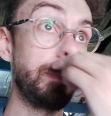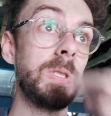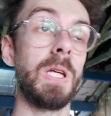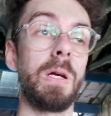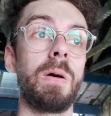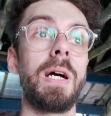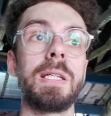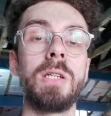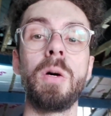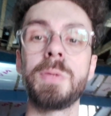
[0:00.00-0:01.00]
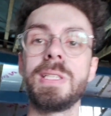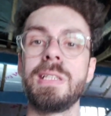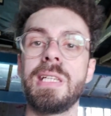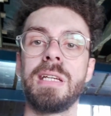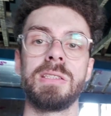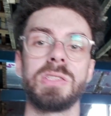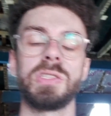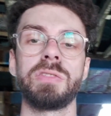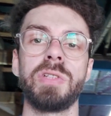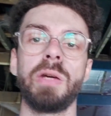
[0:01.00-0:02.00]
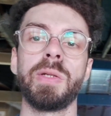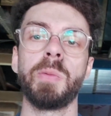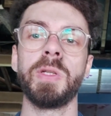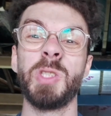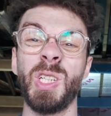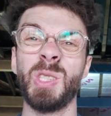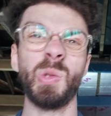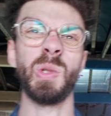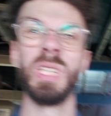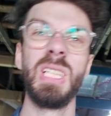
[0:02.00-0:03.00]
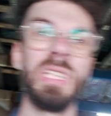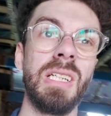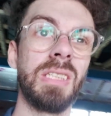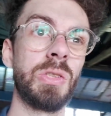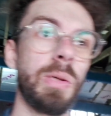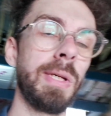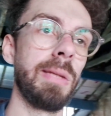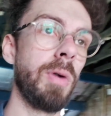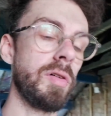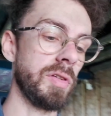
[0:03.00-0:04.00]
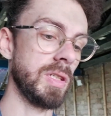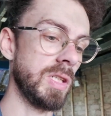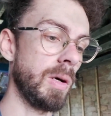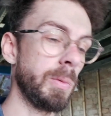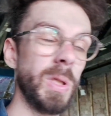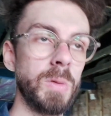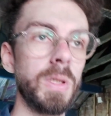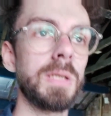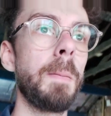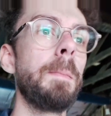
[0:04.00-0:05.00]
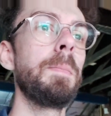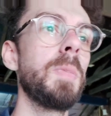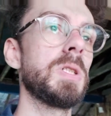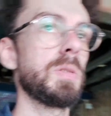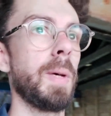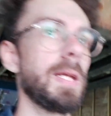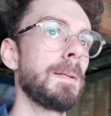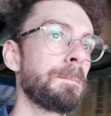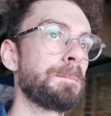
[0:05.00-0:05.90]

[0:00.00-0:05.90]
So I opted in the end just for going up with a jigsaw and trimming them off at the top, which worked much better.